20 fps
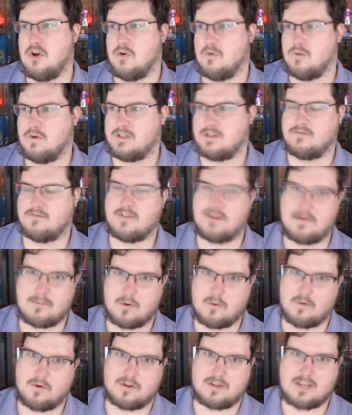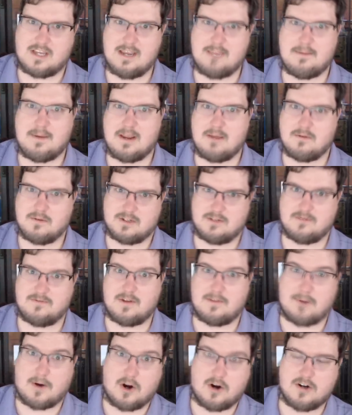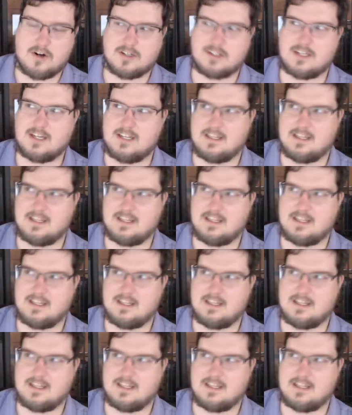which of them are worth keeping, which of them aren't,